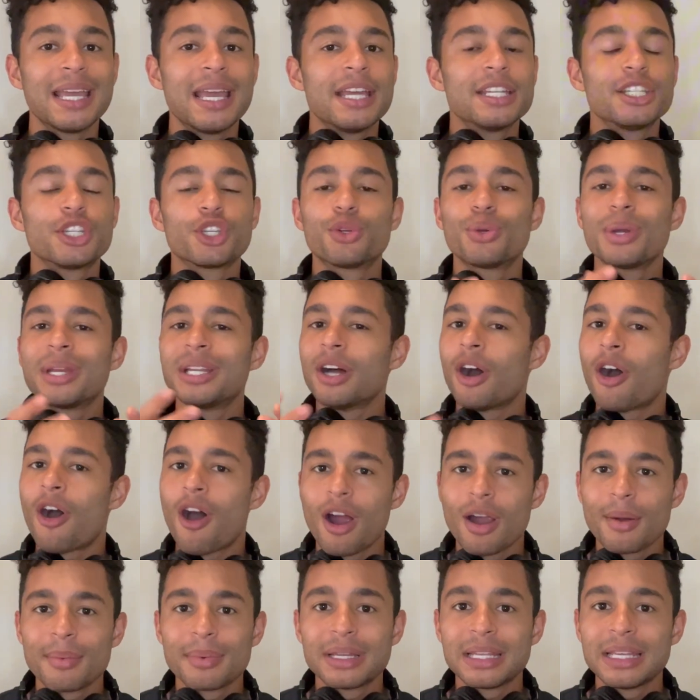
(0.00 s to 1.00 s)
to create a
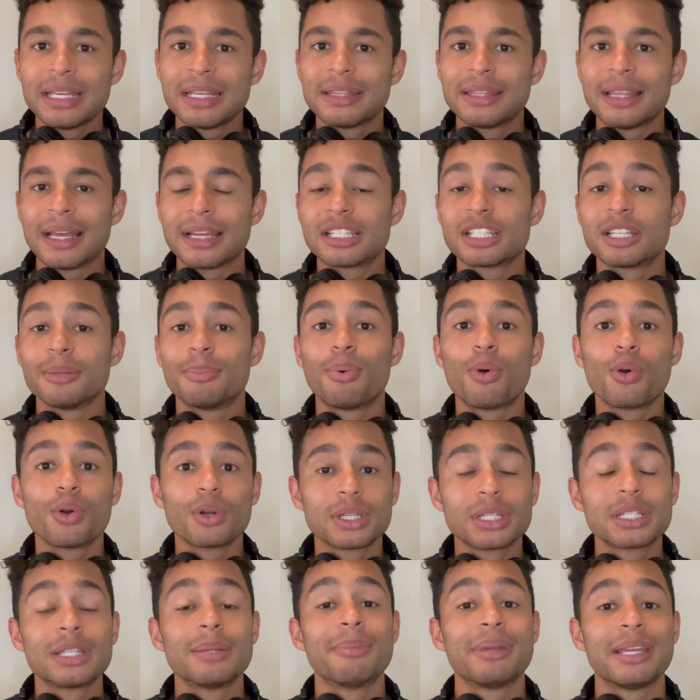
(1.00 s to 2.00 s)
harmony that
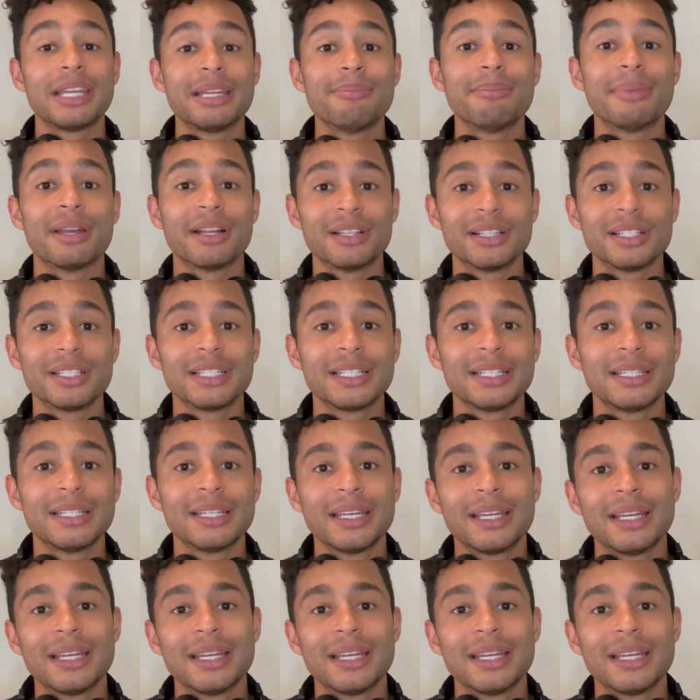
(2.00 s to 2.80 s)
supports the main melody.